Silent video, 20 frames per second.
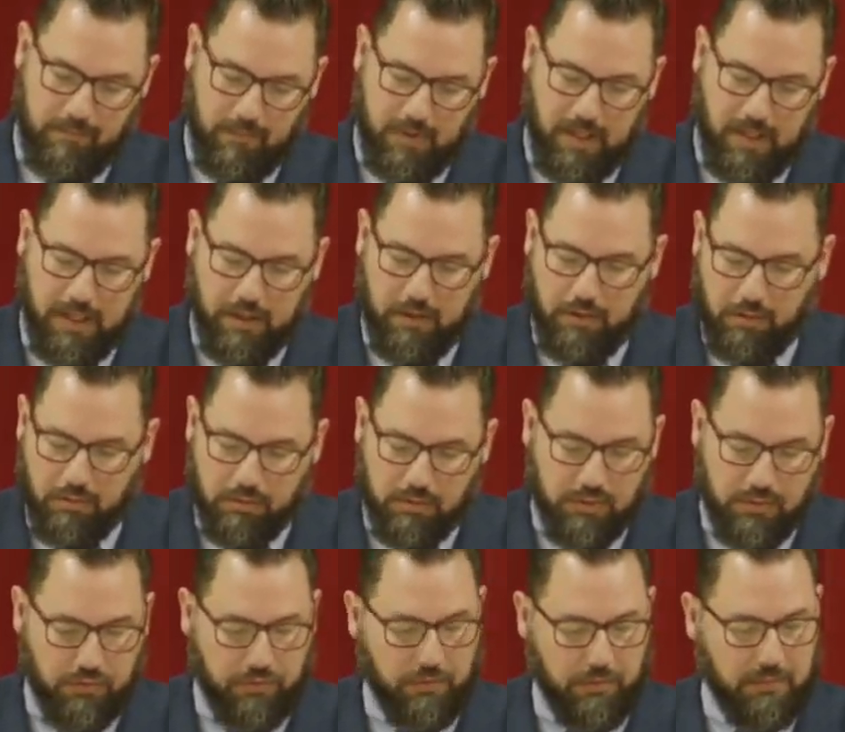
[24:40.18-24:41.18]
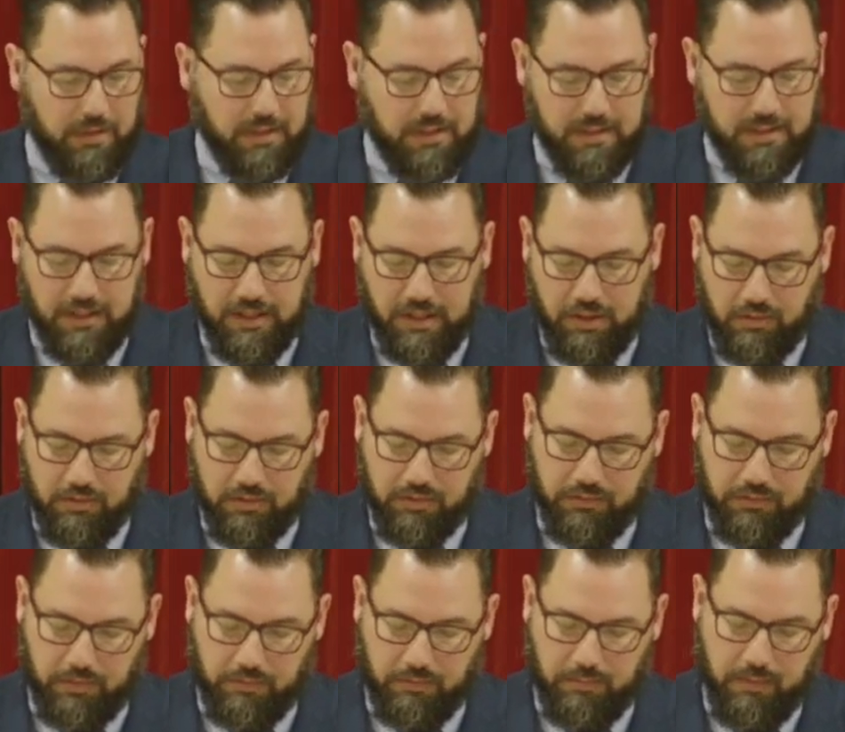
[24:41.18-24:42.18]
He goes from, listen, he goes
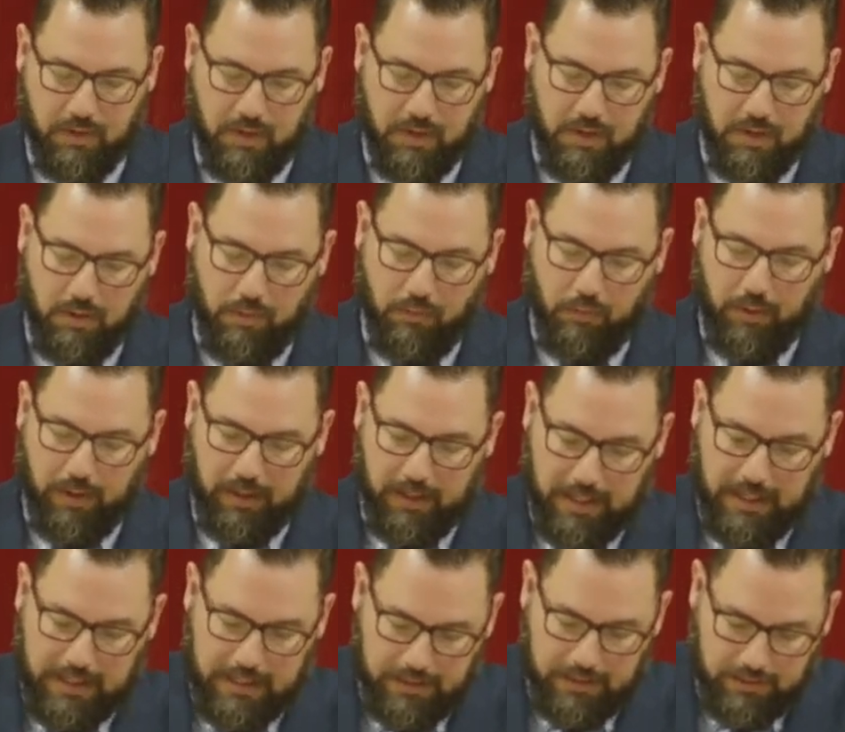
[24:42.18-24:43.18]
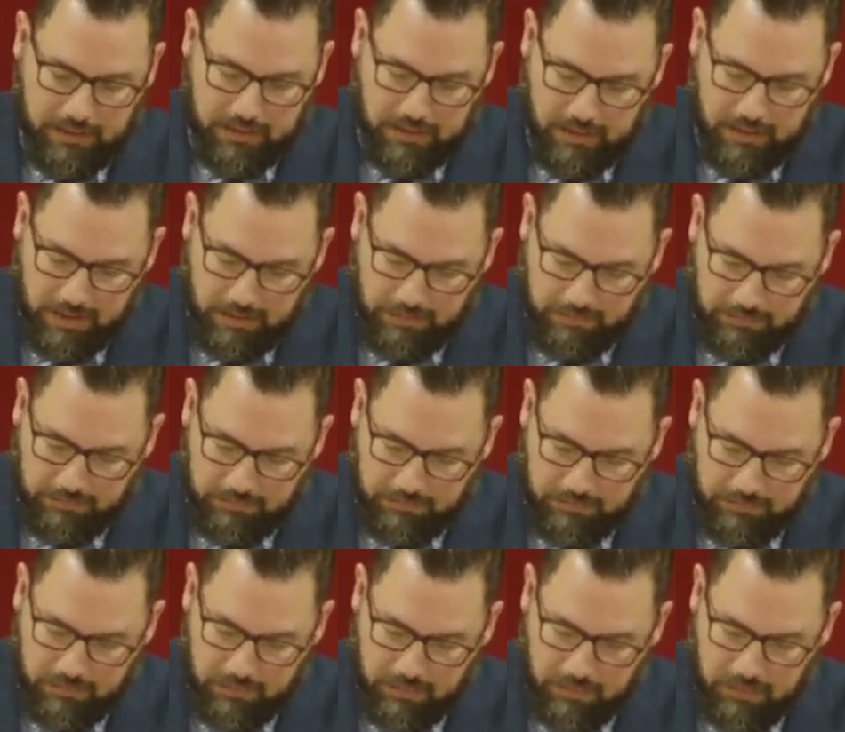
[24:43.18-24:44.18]
from relating to them
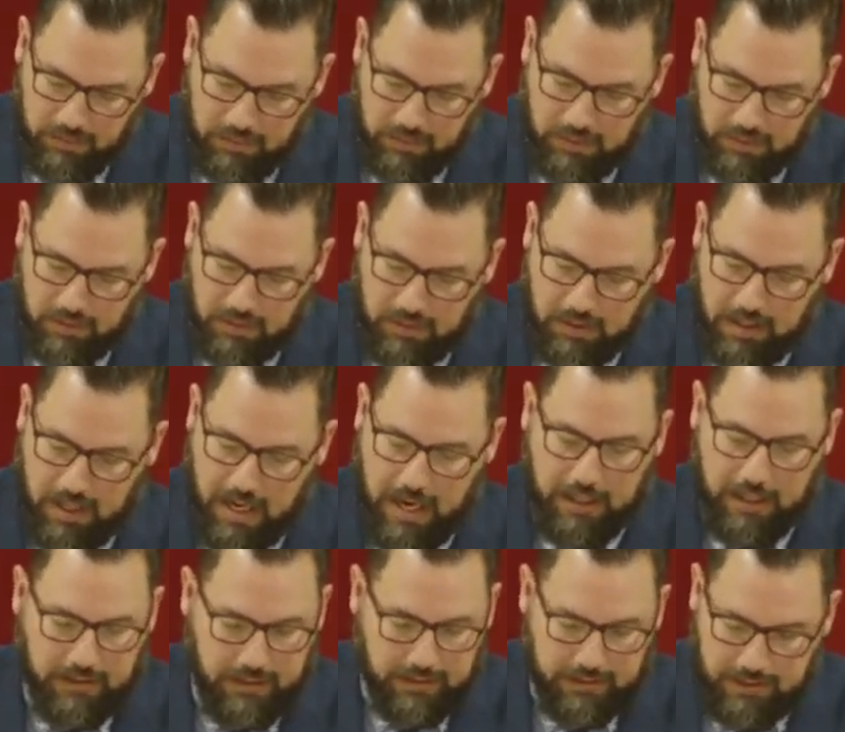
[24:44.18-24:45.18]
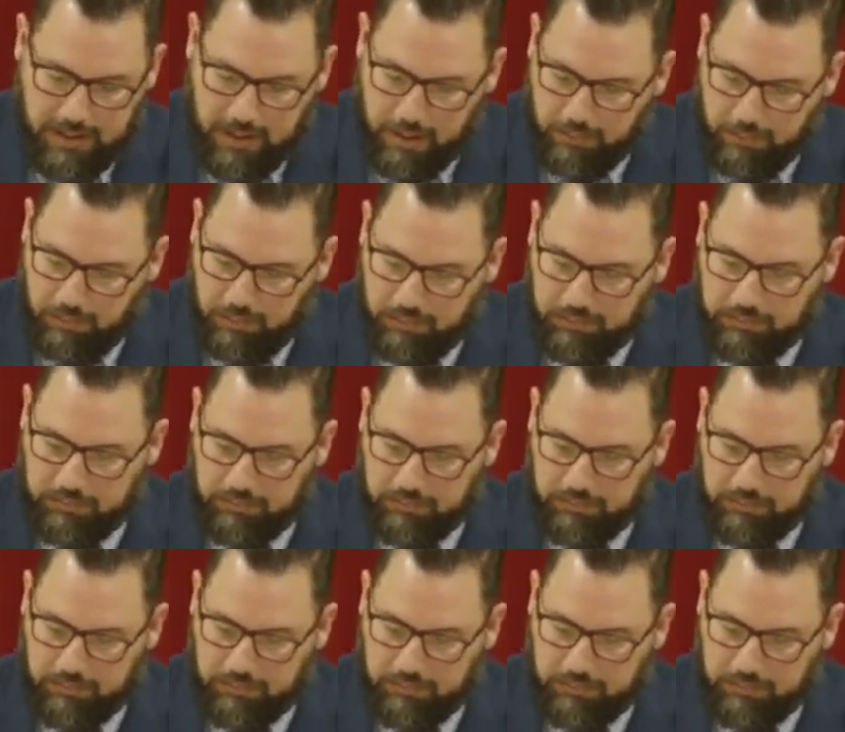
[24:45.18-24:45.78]
at the table